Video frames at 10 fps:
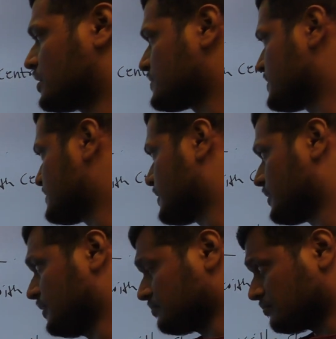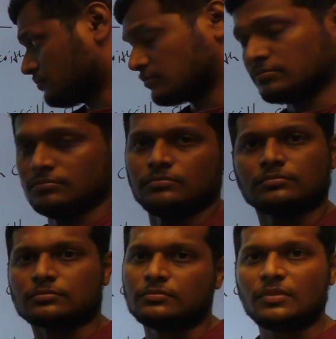These are the
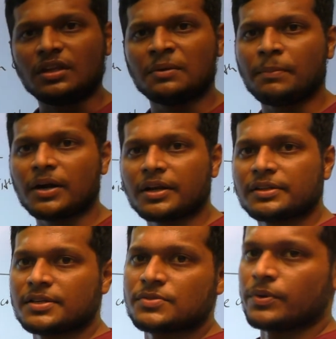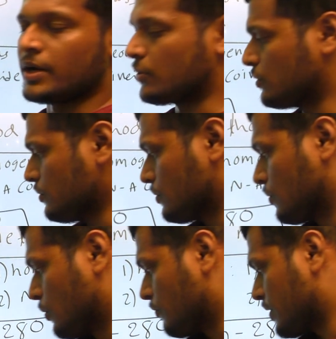important things we have to
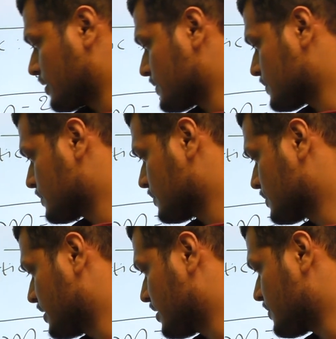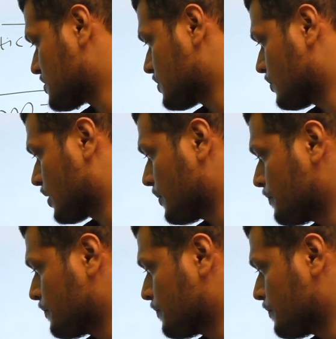know for this derivation. Okay,